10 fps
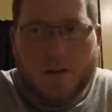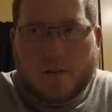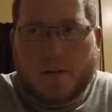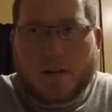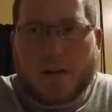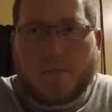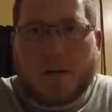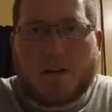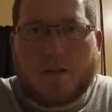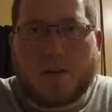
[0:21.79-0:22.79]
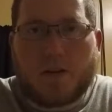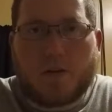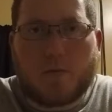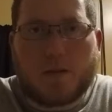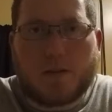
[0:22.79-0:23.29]
I figured I'd make a
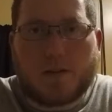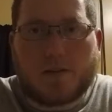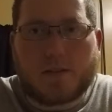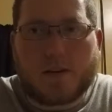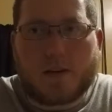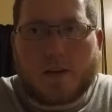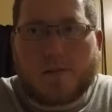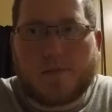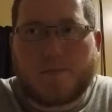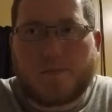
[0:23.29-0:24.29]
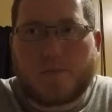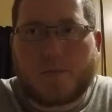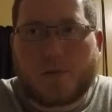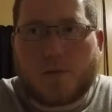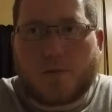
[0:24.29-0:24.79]
video because
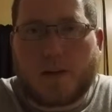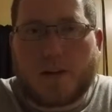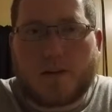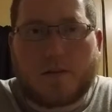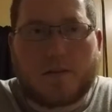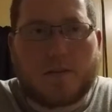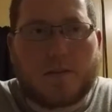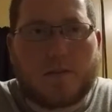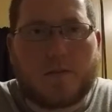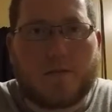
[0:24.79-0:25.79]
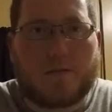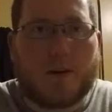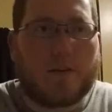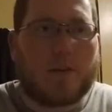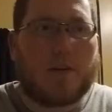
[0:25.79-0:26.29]
we got a
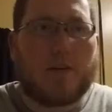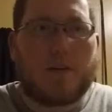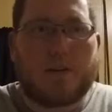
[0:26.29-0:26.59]
very